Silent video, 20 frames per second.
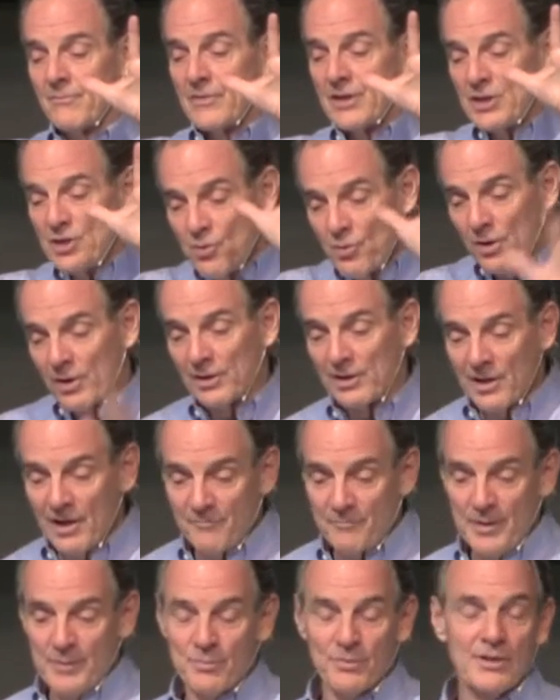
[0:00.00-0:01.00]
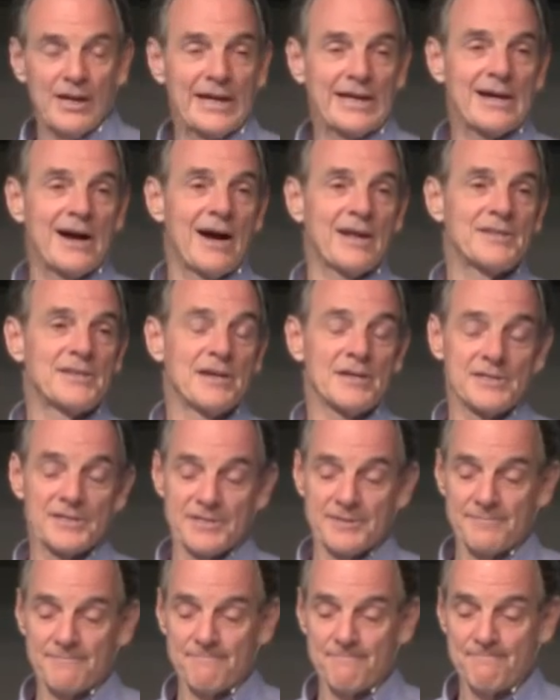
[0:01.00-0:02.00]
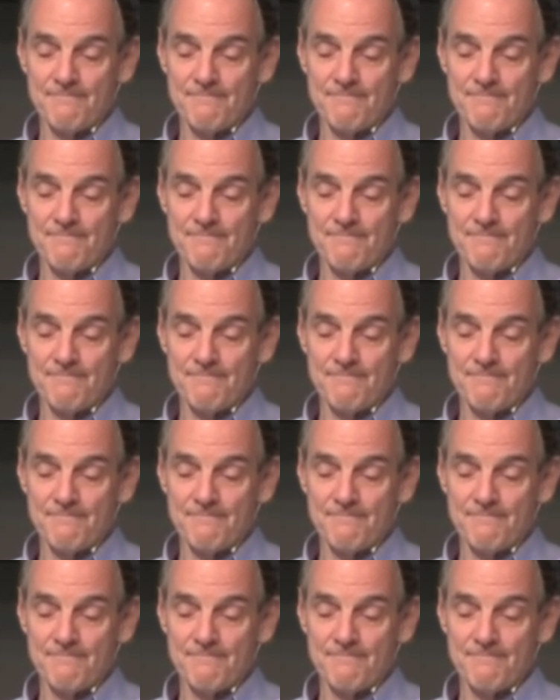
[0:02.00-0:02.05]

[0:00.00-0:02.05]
that you are to love people like God does